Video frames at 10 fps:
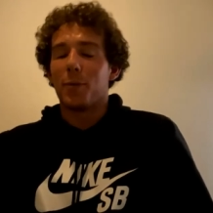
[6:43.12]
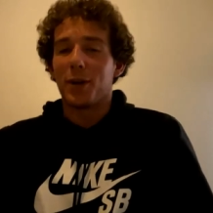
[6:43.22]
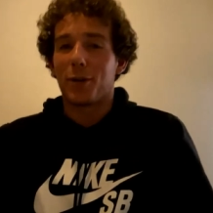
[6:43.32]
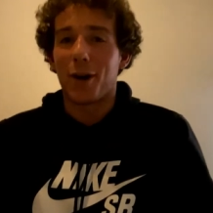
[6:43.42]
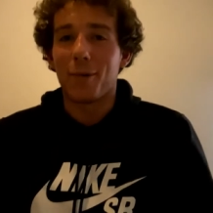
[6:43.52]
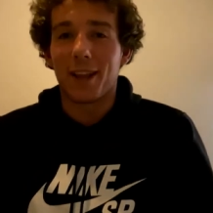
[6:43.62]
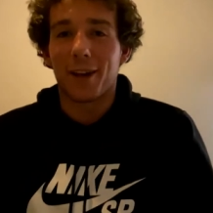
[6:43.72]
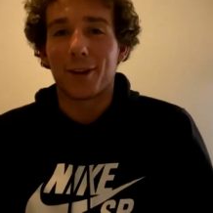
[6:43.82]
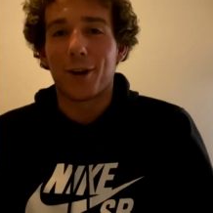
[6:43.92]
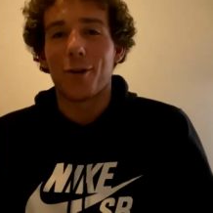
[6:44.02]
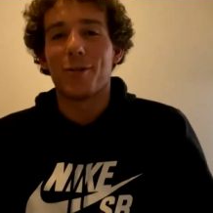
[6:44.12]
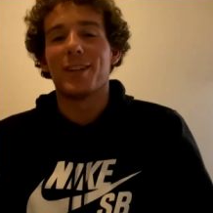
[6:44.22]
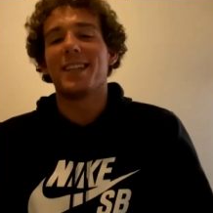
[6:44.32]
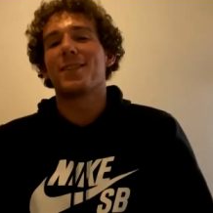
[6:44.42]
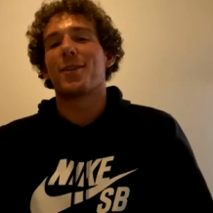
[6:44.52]
It would be great without the
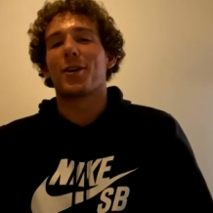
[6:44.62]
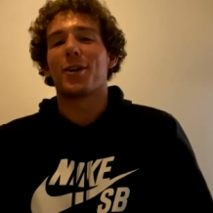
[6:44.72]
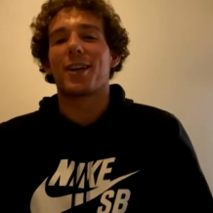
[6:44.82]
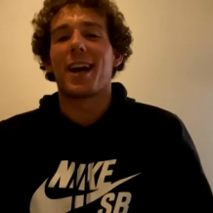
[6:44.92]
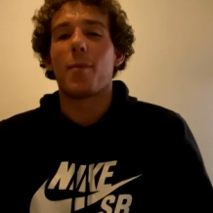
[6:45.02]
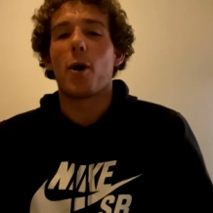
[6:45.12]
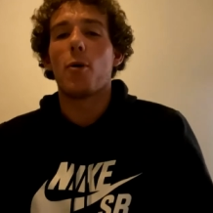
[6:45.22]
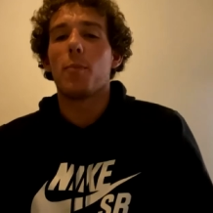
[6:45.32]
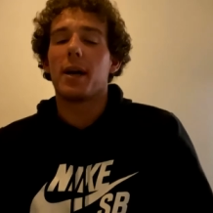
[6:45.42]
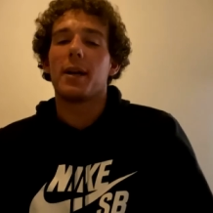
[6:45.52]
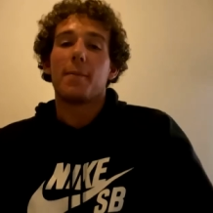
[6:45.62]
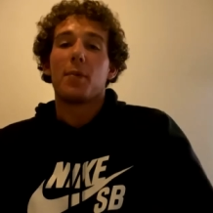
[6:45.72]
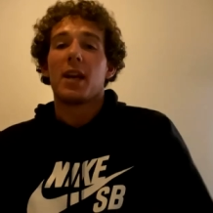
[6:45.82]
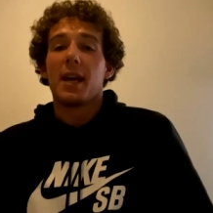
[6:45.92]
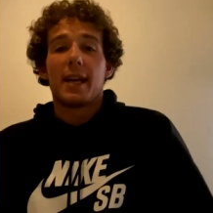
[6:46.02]
COVID, so I could have came home, but
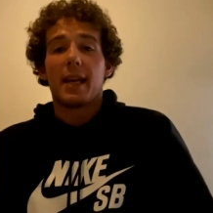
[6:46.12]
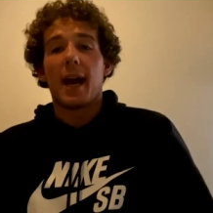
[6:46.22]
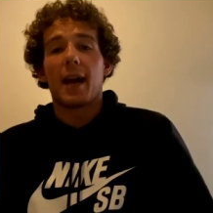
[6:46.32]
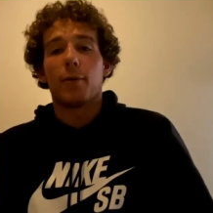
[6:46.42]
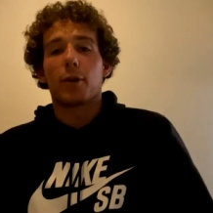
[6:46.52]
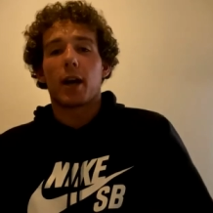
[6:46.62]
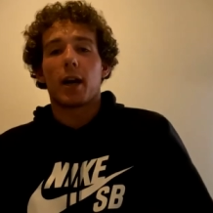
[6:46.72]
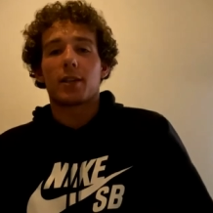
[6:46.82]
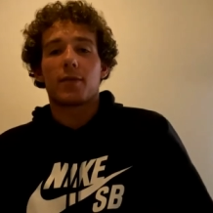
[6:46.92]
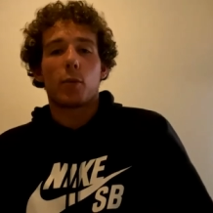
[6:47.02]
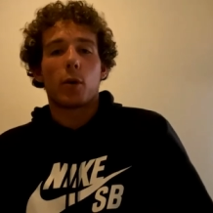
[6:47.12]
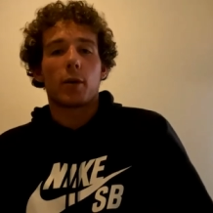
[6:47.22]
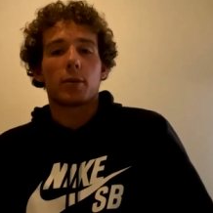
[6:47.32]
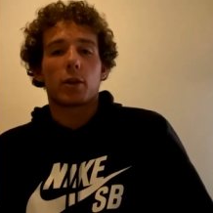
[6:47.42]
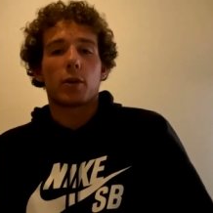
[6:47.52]
yeah, in regards to
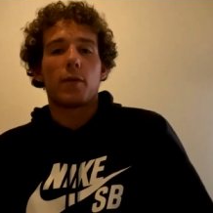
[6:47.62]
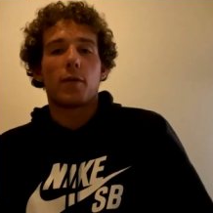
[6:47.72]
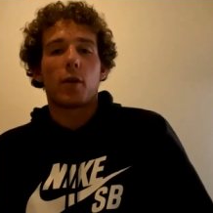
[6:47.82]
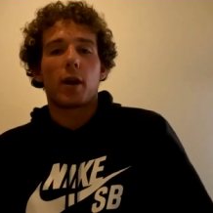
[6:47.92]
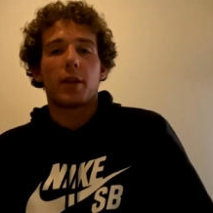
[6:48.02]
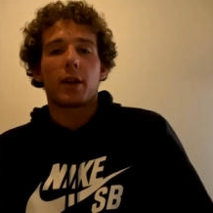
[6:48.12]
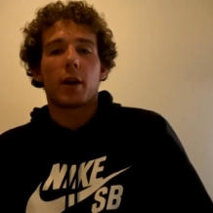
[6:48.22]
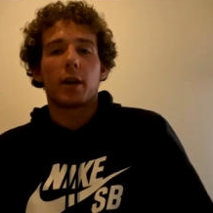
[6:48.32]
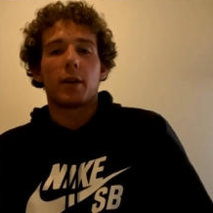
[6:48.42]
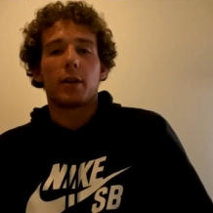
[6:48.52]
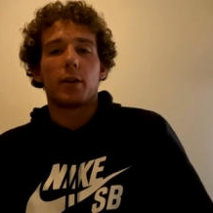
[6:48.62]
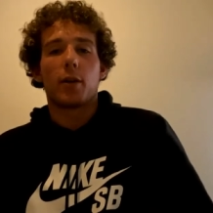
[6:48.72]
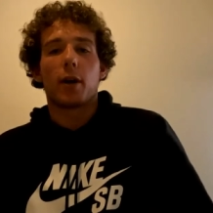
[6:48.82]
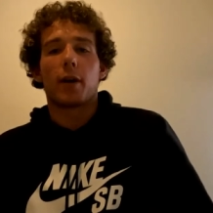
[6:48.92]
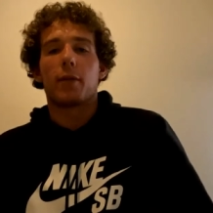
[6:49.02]
what I was looking for, I think I
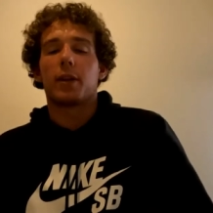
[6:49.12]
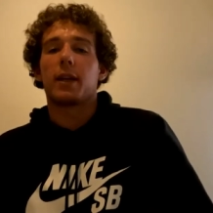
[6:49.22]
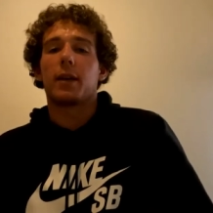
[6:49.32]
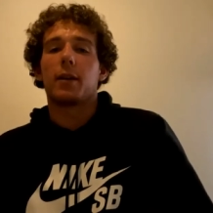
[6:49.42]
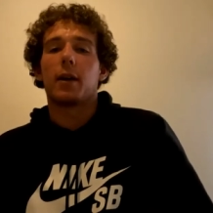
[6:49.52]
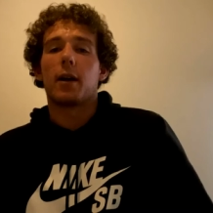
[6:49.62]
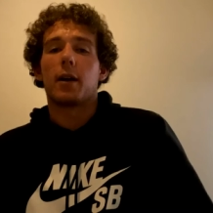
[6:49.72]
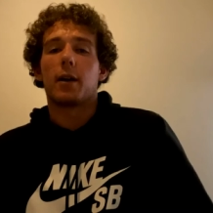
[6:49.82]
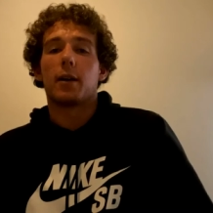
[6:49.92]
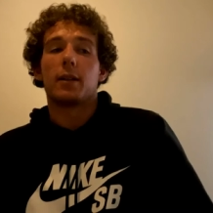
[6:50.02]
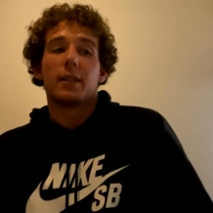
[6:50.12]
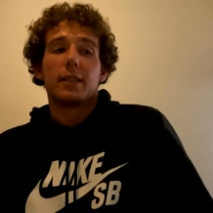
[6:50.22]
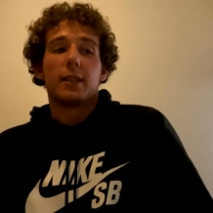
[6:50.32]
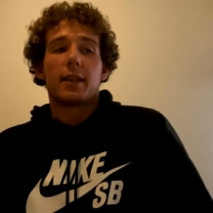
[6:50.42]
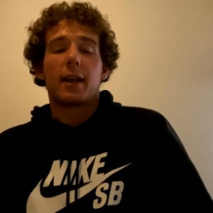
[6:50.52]
got everything uh,
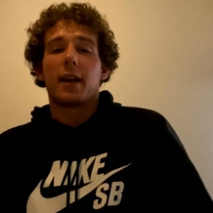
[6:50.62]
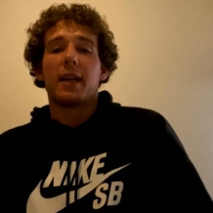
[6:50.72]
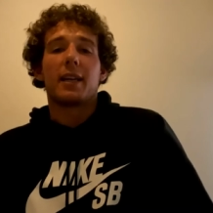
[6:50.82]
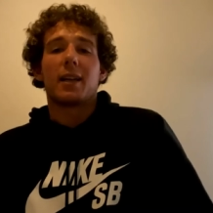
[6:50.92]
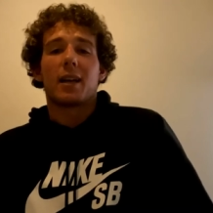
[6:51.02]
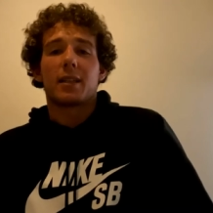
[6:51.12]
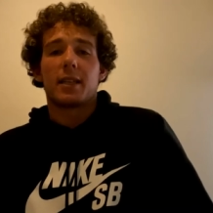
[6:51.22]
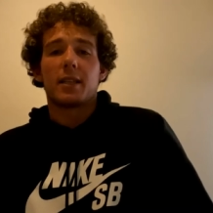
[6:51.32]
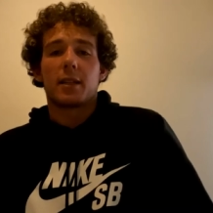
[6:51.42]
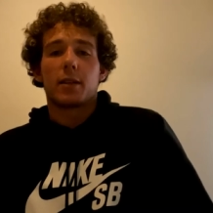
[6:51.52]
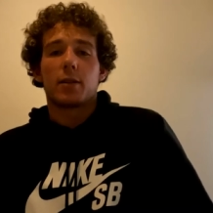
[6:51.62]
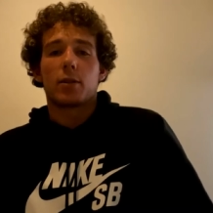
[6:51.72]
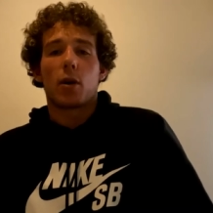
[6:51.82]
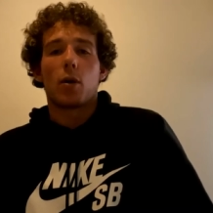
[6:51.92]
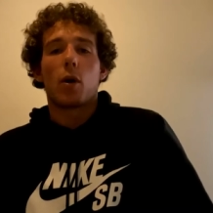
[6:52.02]
that I needed last season.
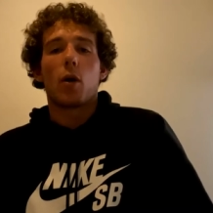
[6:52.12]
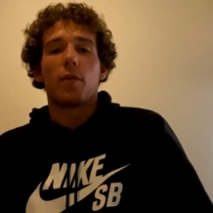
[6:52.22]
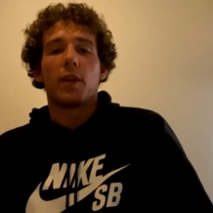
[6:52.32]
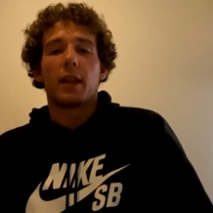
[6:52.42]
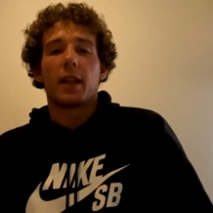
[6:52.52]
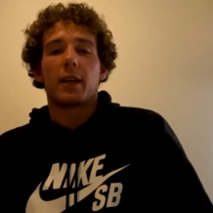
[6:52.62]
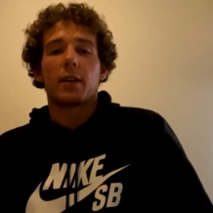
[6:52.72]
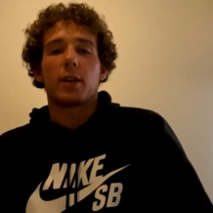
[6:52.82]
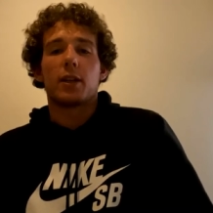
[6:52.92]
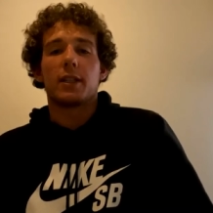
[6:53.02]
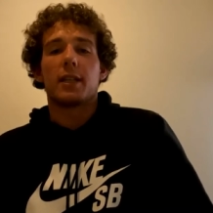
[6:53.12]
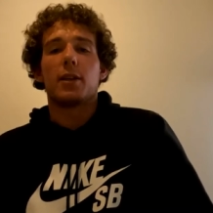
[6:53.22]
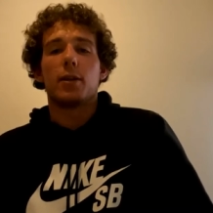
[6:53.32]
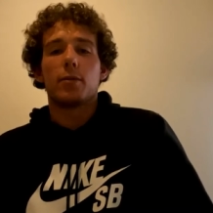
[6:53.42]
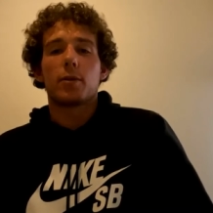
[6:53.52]
So hopefully that
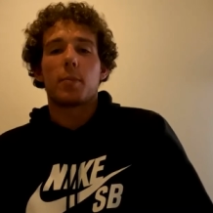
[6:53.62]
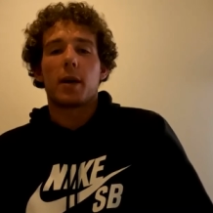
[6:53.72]
continues.